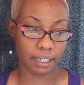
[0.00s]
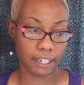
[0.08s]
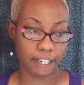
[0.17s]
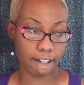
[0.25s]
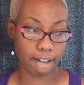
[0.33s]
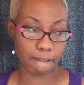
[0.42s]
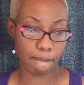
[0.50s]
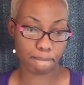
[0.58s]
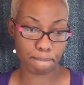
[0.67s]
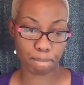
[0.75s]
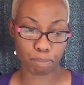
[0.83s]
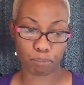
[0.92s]

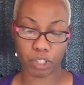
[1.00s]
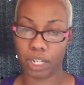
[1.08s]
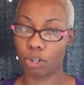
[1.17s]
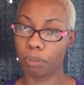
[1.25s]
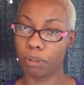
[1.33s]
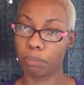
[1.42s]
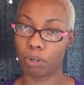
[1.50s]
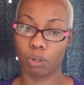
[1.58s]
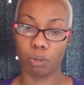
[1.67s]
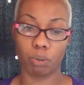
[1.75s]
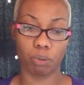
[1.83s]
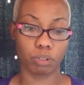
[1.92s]
Um, I know
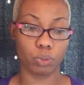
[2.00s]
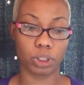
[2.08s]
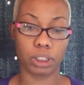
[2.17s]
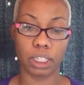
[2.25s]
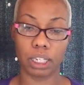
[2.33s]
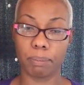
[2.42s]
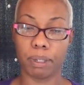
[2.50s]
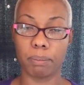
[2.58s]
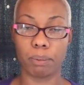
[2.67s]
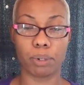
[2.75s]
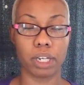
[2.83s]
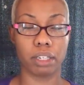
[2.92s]
people will say
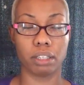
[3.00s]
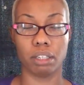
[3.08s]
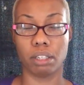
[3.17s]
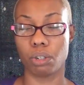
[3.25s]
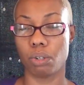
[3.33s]
people that, you know,